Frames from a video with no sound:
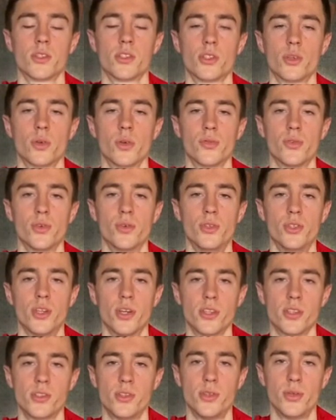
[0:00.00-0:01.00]
So if you
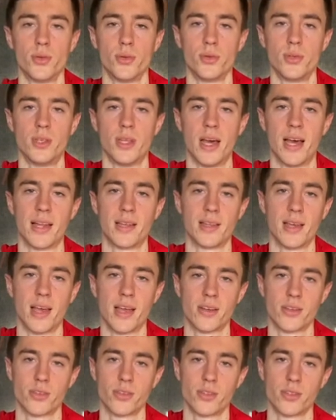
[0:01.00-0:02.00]
just do that
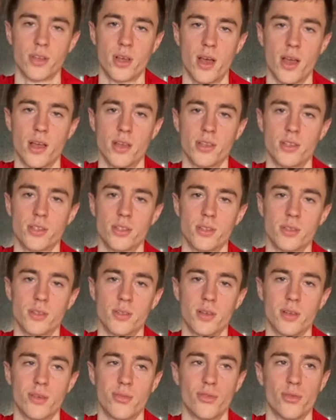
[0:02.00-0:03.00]
exercise,
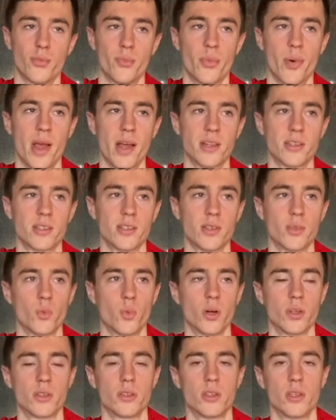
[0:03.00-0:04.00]
if you practice it
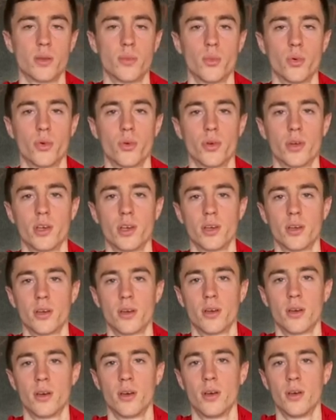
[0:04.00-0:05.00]
once in the morning
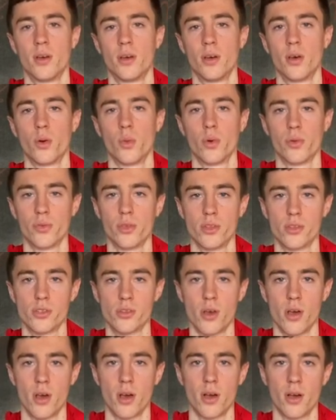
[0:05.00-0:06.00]
with the
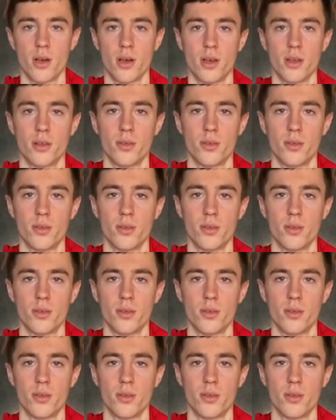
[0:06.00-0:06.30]
song,